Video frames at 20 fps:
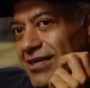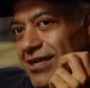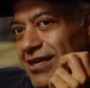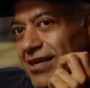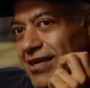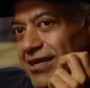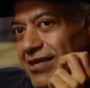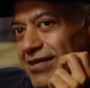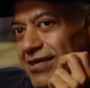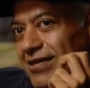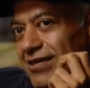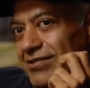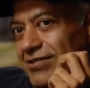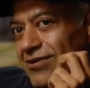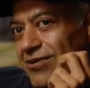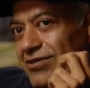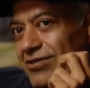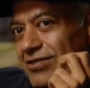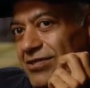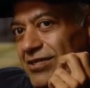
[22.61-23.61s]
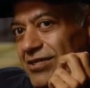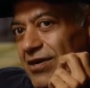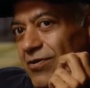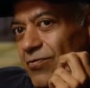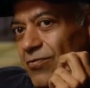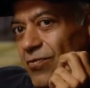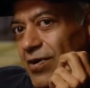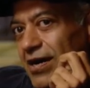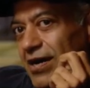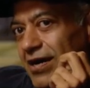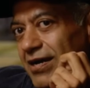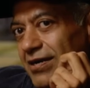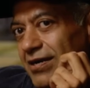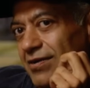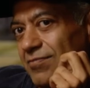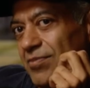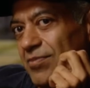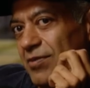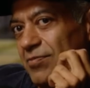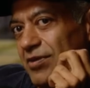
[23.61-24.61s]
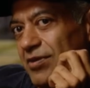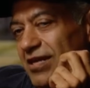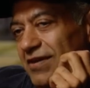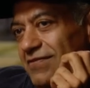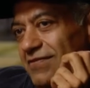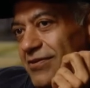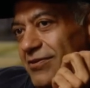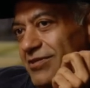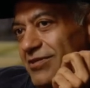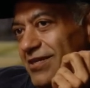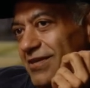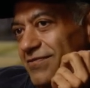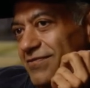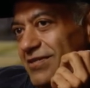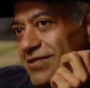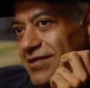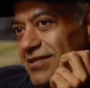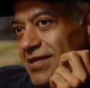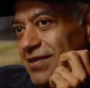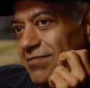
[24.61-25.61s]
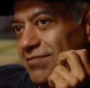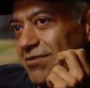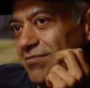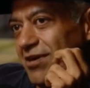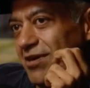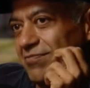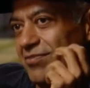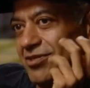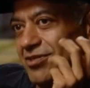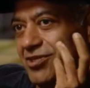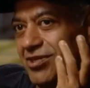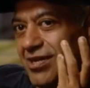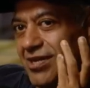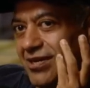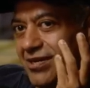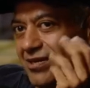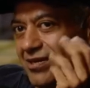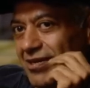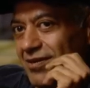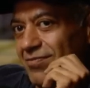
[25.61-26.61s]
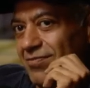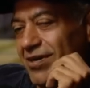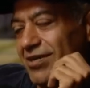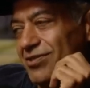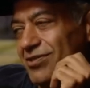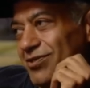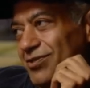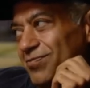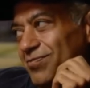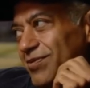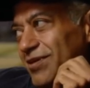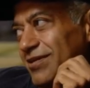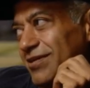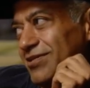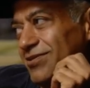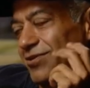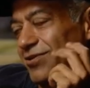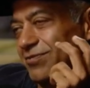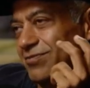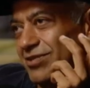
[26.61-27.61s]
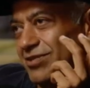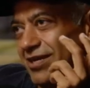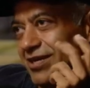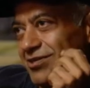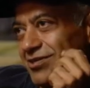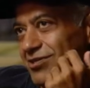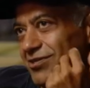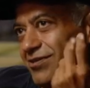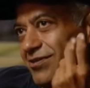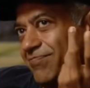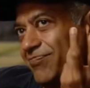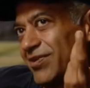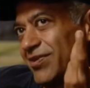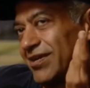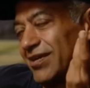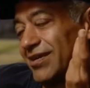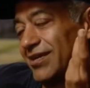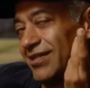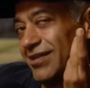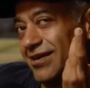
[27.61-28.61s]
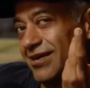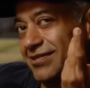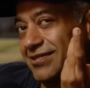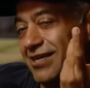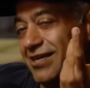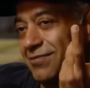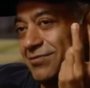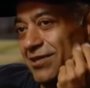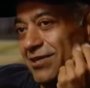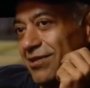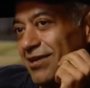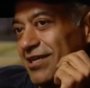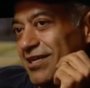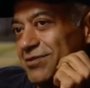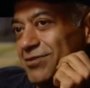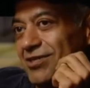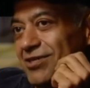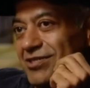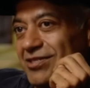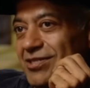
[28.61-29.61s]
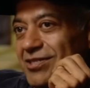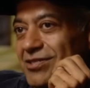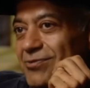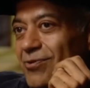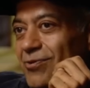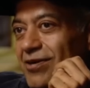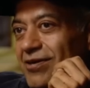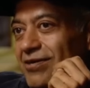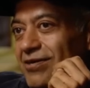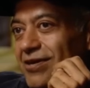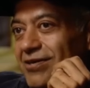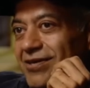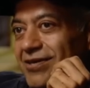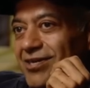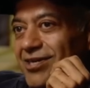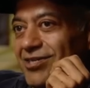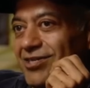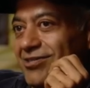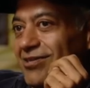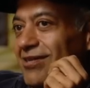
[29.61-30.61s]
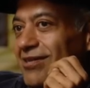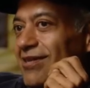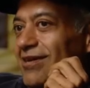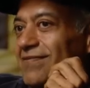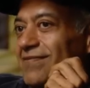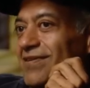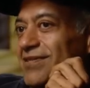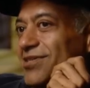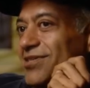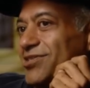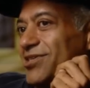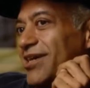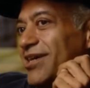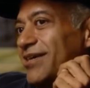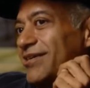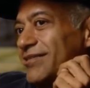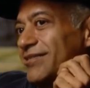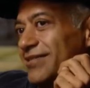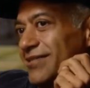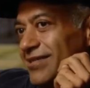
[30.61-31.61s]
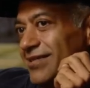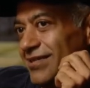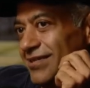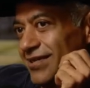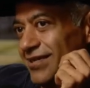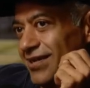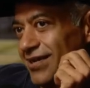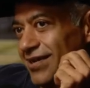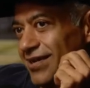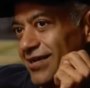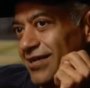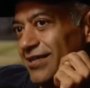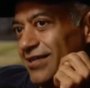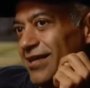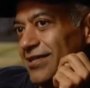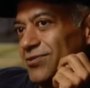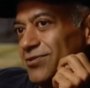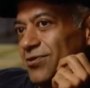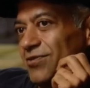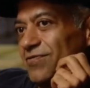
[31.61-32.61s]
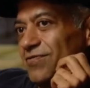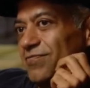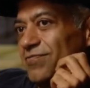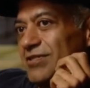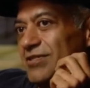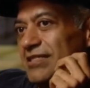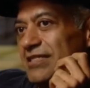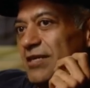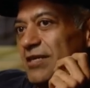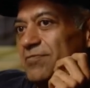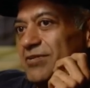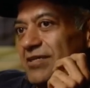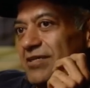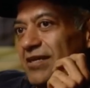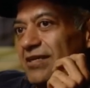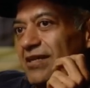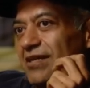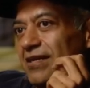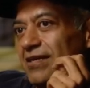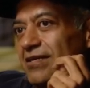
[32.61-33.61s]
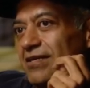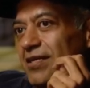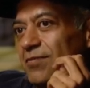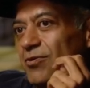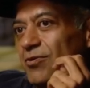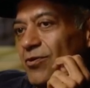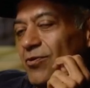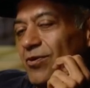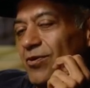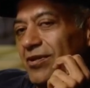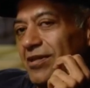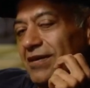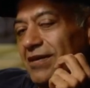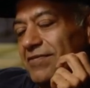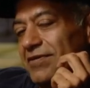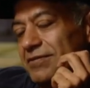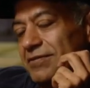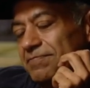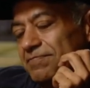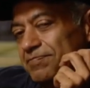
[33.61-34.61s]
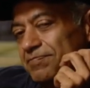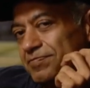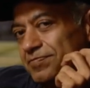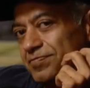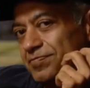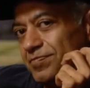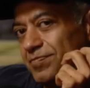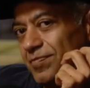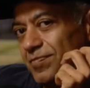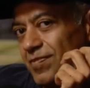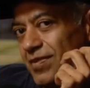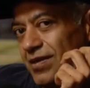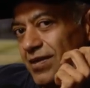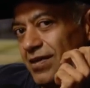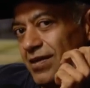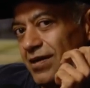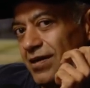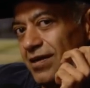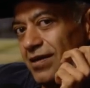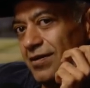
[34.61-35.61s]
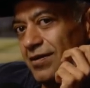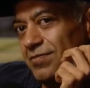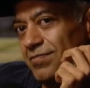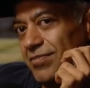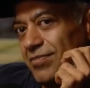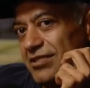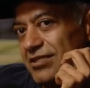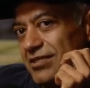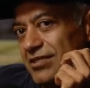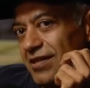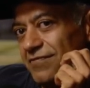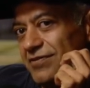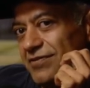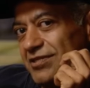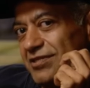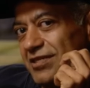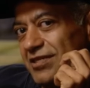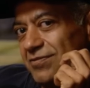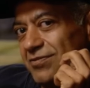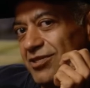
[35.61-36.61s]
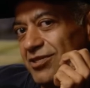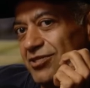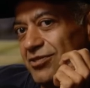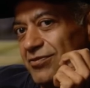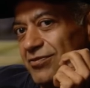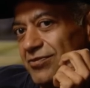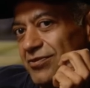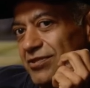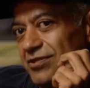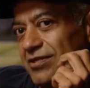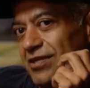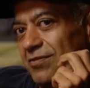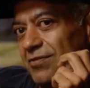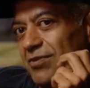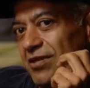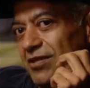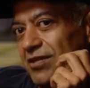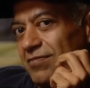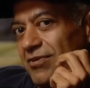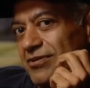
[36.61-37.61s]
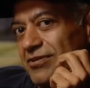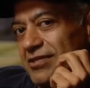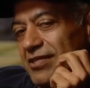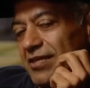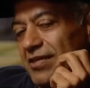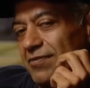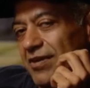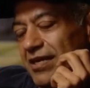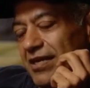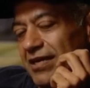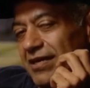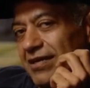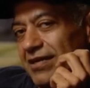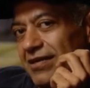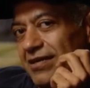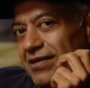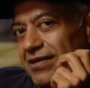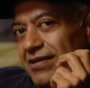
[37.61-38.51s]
And it's hard to say why people have low self esteem. It might be genetic, it might just be circumstantial. A lot of times I think it's because they just weren't unconditionally loved as a child. And that sort of seeps in at a deep core level. But self esteem issues can be the most limiting.